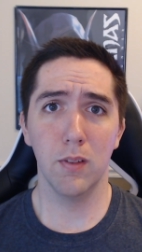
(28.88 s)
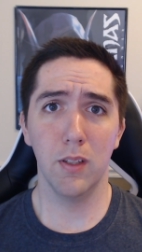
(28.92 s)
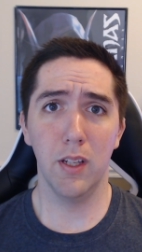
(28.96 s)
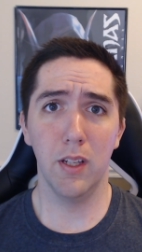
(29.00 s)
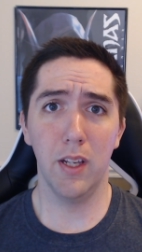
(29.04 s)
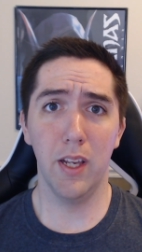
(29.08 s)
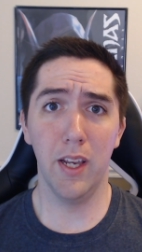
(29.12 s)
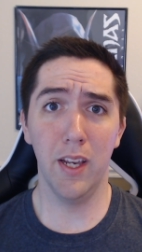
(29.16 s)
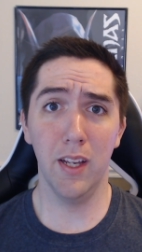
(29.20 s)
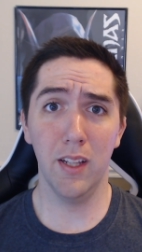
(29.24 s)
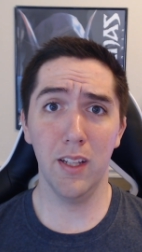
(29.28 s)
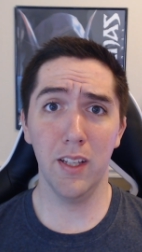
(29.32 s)

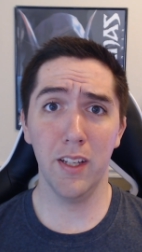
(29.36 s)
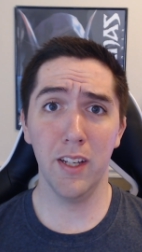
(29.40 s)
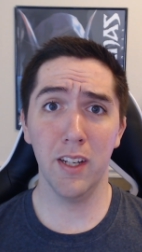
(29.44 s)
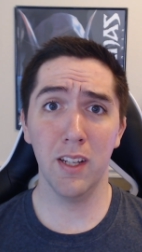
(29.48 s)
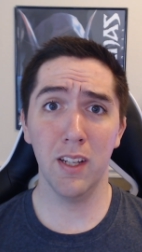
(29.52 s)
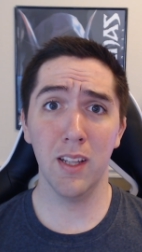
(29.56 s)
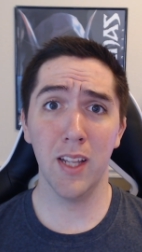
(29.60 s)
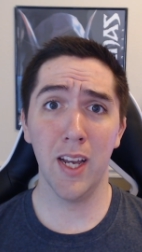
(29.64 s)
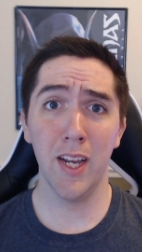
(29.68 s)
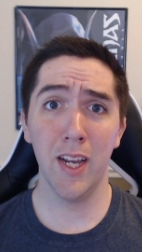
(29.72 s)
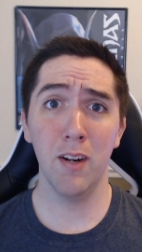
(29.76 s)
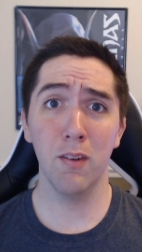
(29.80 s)
Ilya
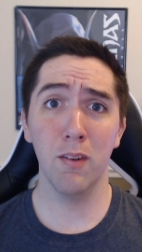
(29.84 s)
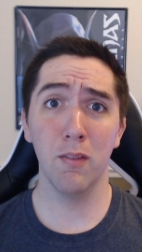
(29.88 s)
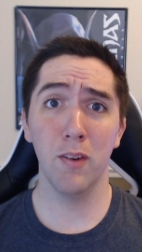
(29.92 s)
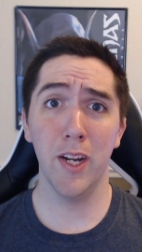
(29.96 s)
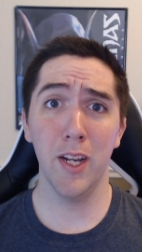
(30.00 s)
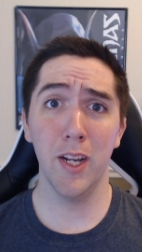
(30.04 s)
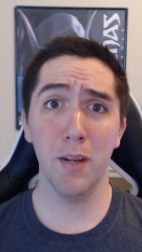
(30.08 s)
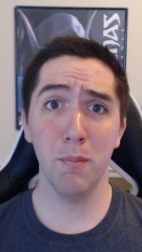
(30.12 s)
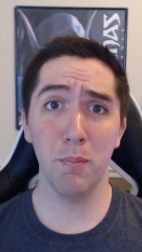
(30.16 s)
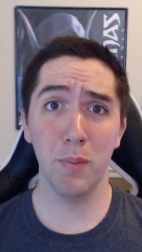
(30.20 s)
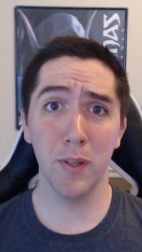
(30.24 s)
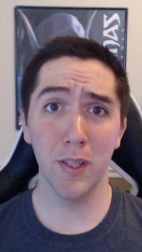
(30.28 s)
Light
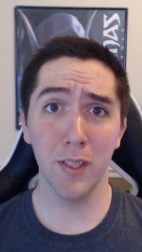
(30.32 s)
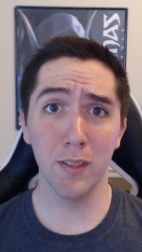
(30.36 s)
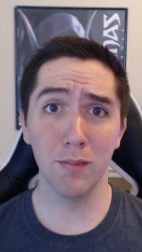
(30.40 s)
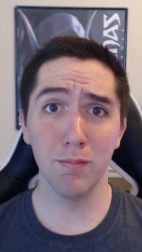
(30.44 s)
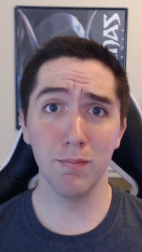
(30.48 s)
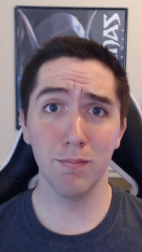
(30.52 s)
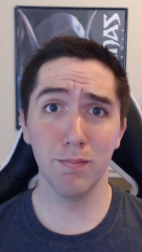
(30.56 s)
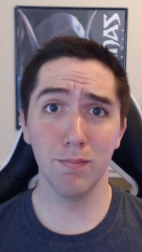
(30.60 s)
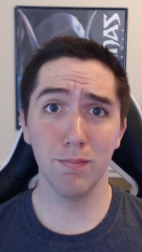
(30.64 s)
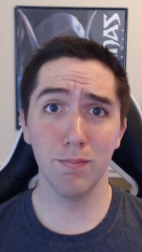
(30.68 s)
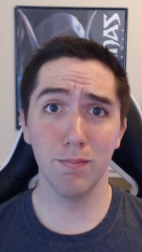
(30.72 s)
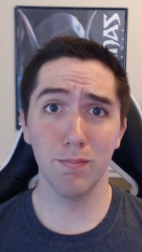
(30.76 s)
Rampant.
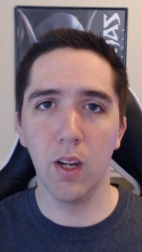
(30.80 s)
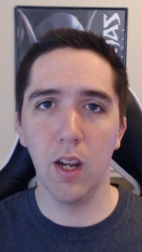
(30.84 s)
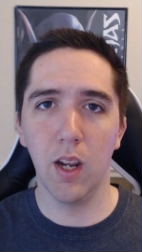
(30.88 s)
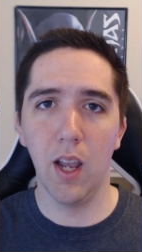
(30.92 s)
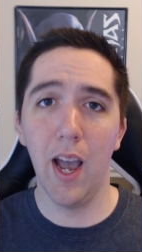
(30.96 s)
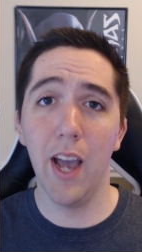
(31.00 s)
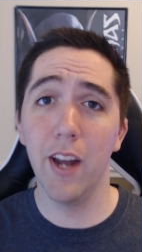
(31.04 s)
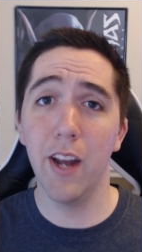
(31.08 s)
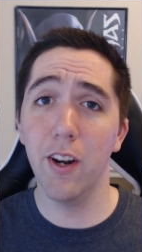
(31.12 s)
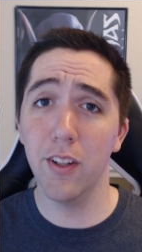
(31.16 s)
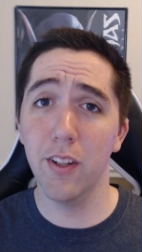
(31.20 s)
I know